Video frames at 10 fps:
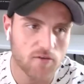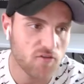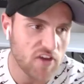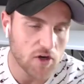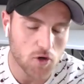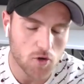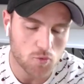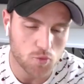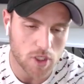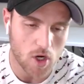fear,
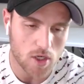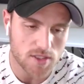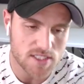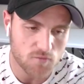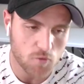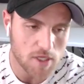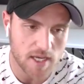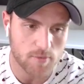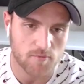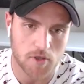regardless of what
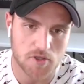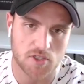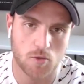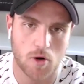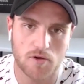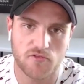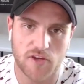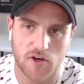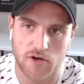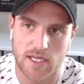type of person you are,
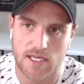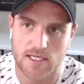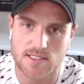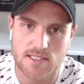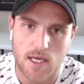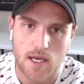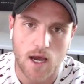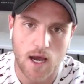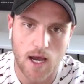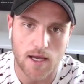fear is
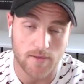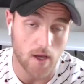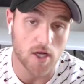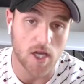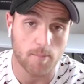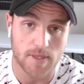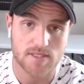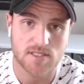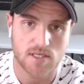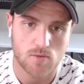uh, a
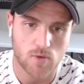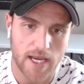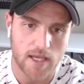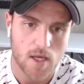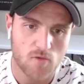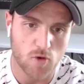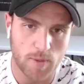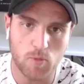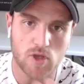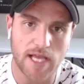compass, right? For
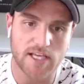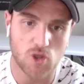people like yeah,